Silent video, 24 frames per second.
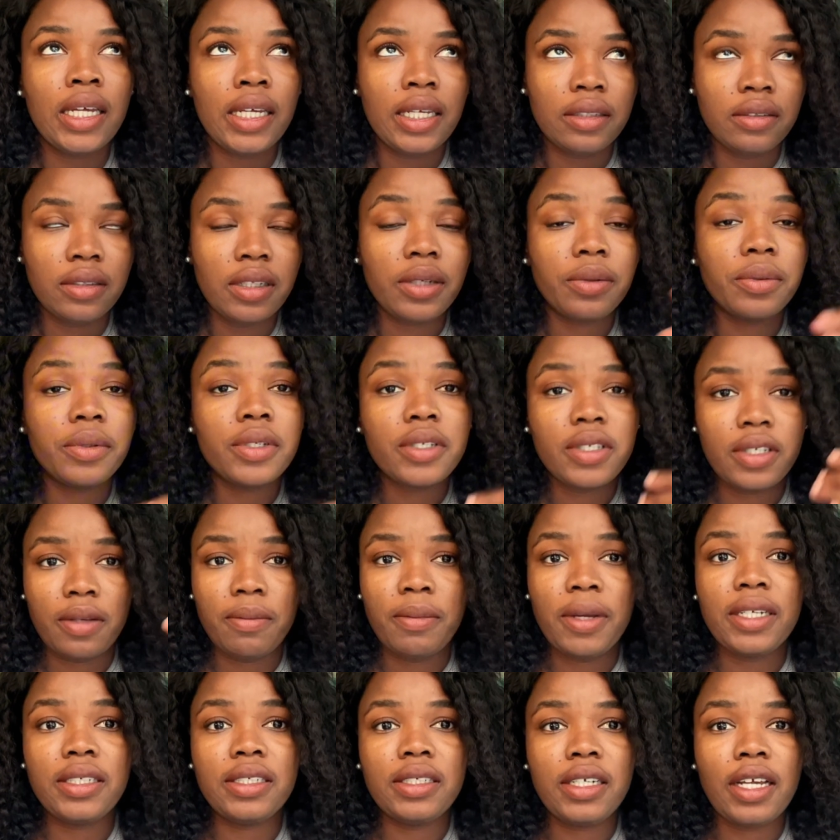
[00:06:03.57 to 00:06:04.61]
there were some
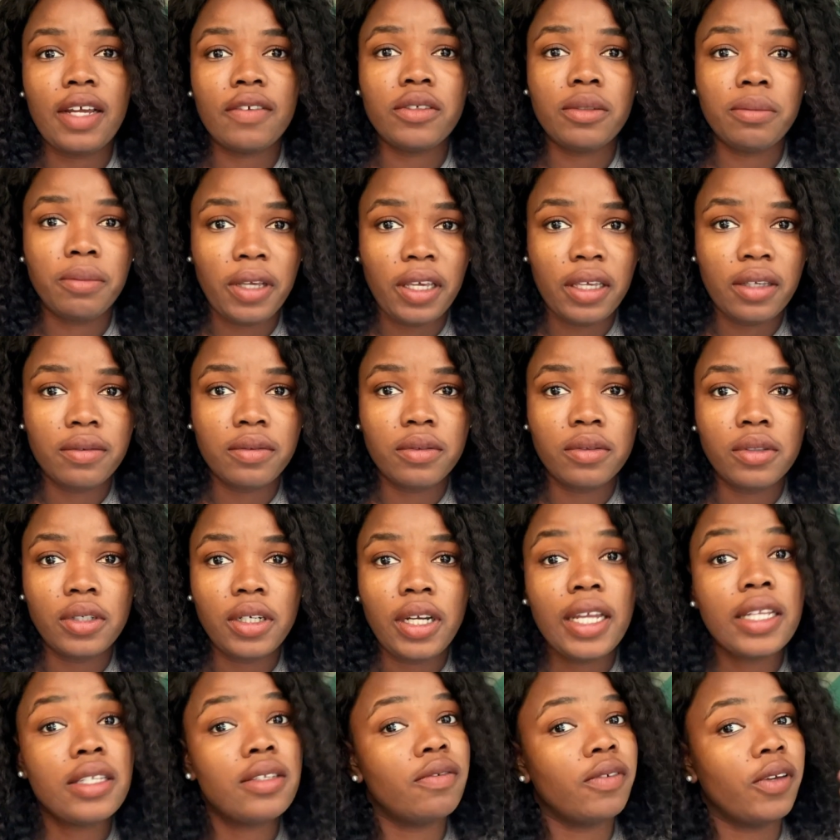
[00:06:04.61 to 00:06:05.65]
I did have to pay for.
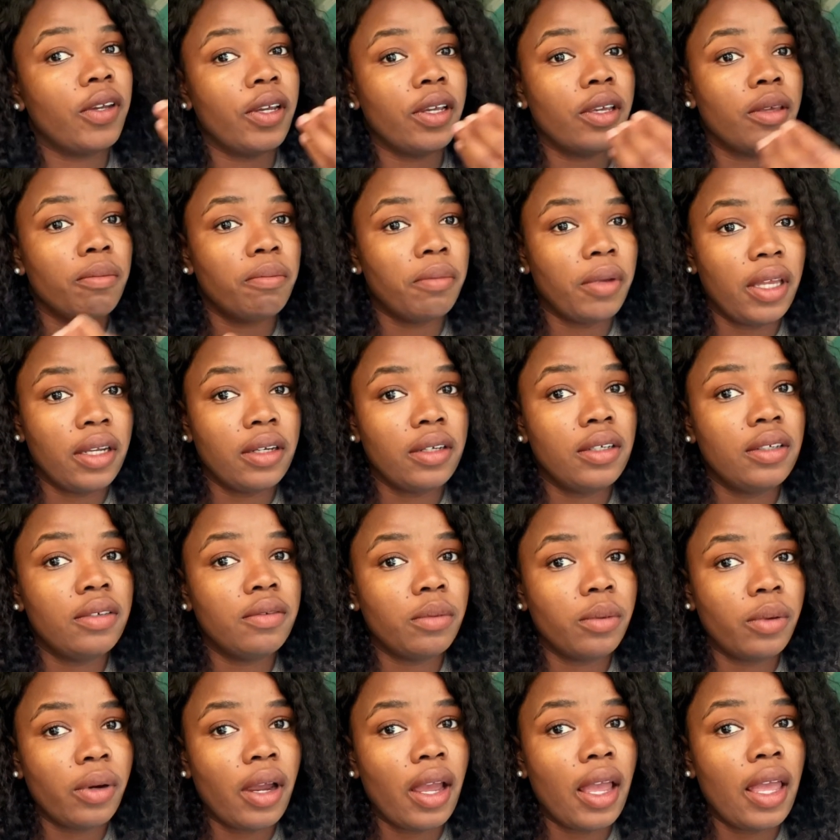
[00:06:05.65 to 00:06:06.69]
It's very competitive
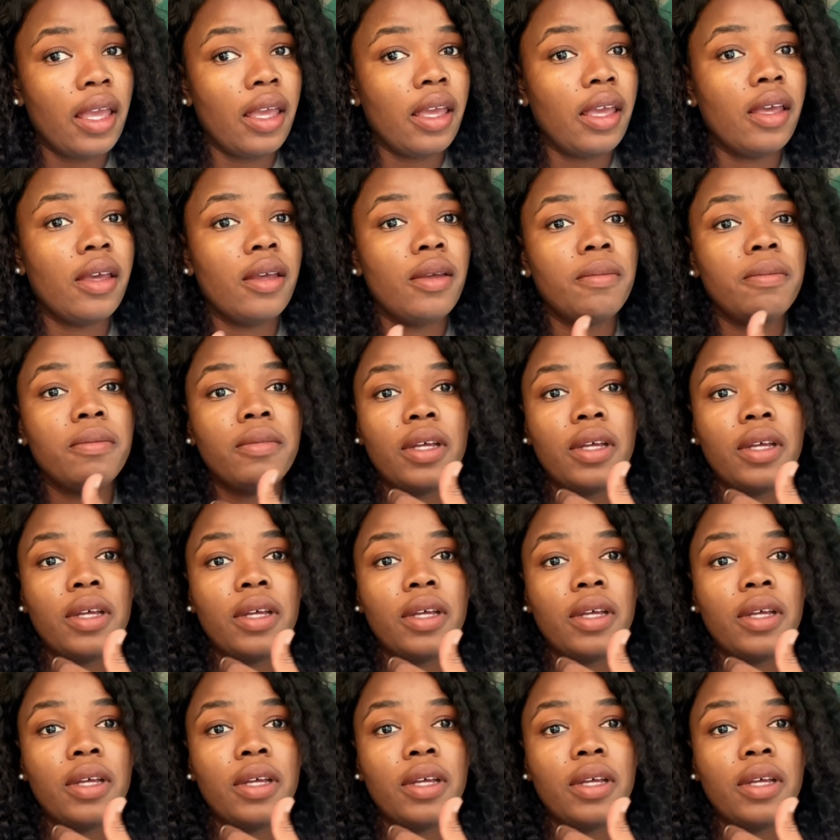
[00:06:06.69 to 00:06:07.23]
where I am.